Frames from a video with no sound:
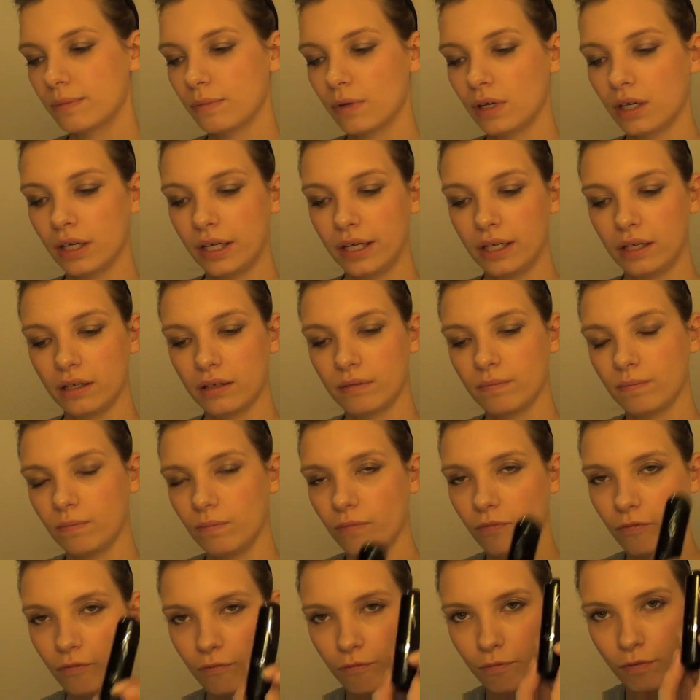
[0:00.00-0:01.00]
my
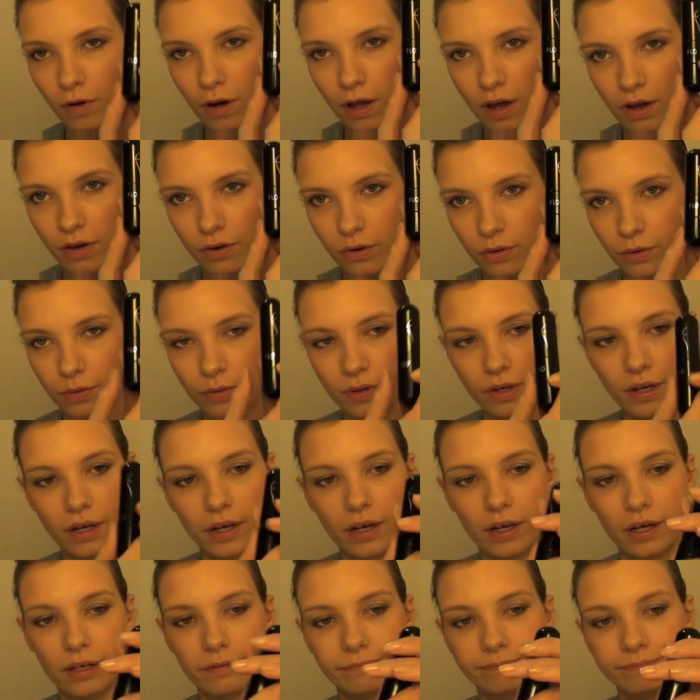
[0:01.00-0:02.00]
Flow
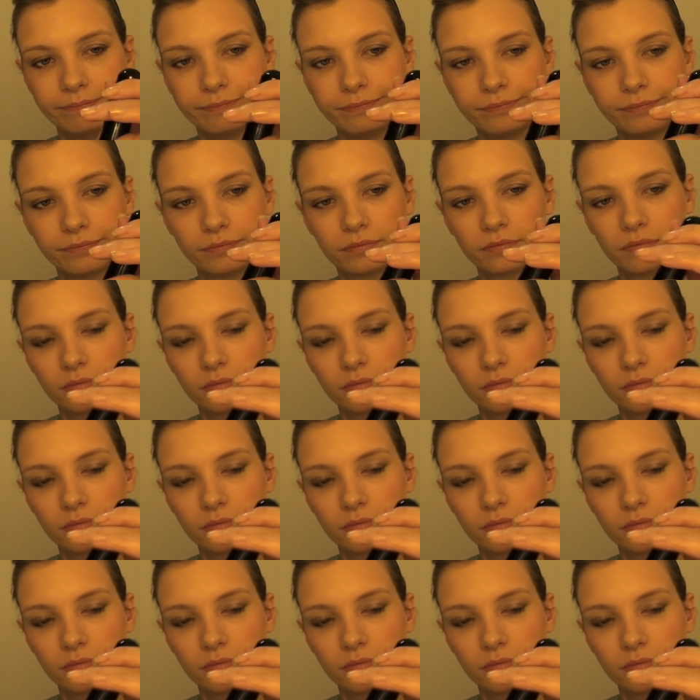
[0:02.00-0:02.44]
um,